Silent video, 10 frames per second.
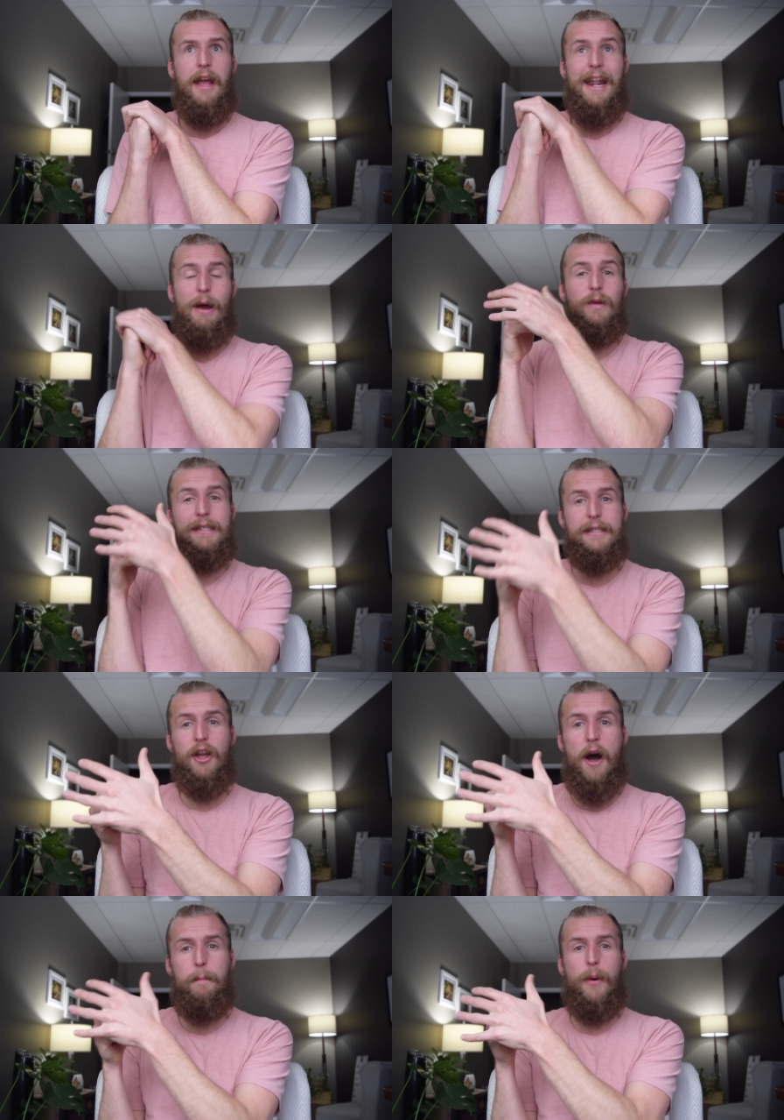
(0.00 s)
and I would
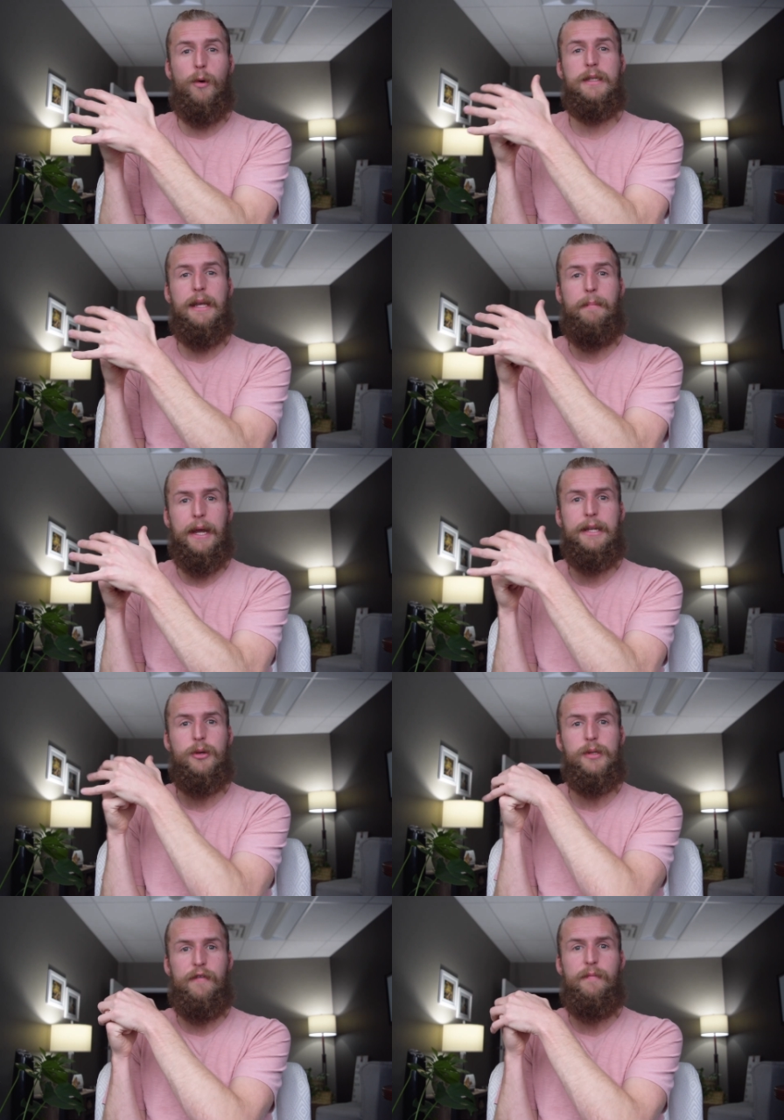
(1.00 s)
stop posting
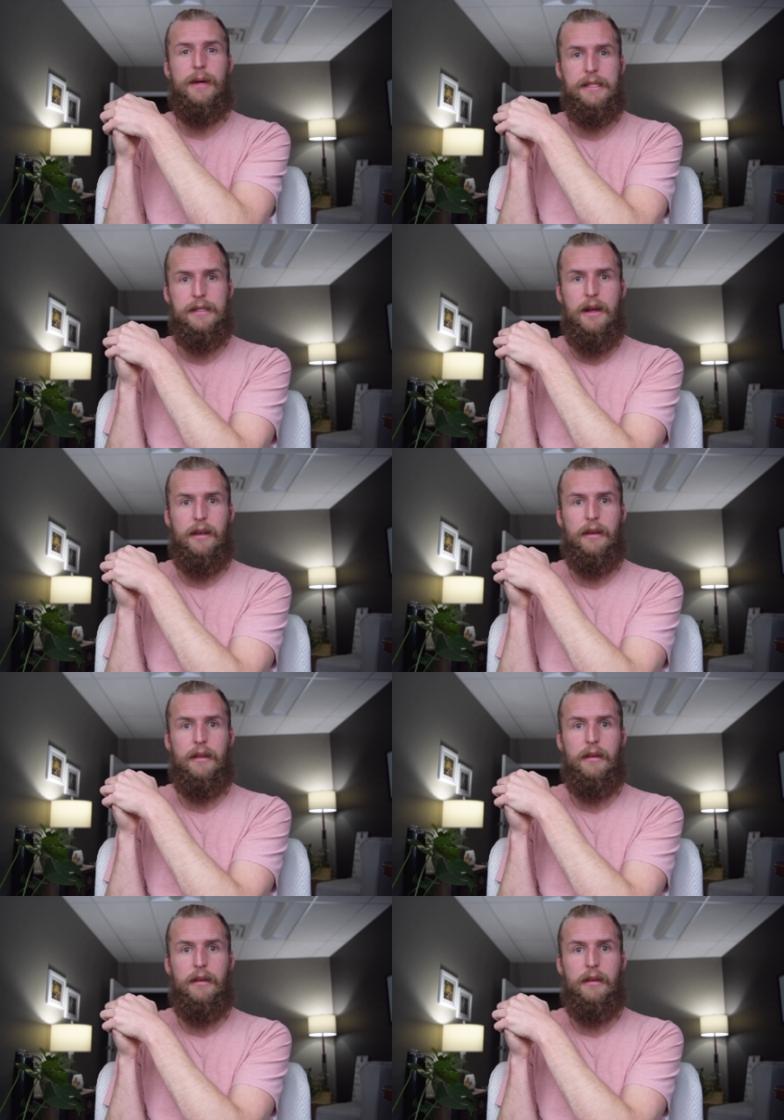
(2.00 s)
pictures of my son